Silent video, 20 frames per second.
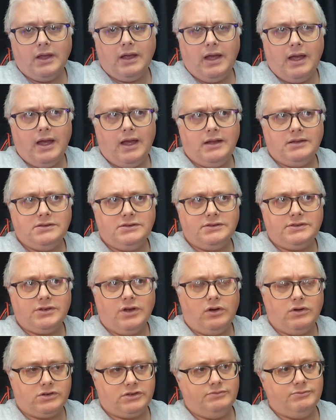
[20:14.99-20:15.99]
and
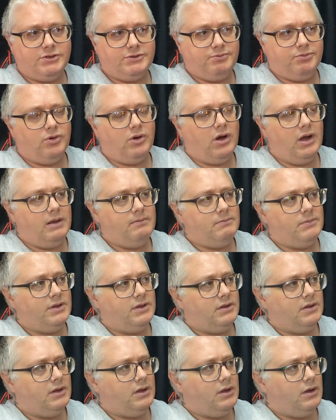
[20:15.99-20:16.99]
Optimus Prime,
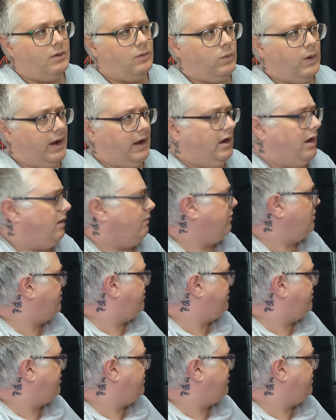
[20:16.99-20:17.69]
where I would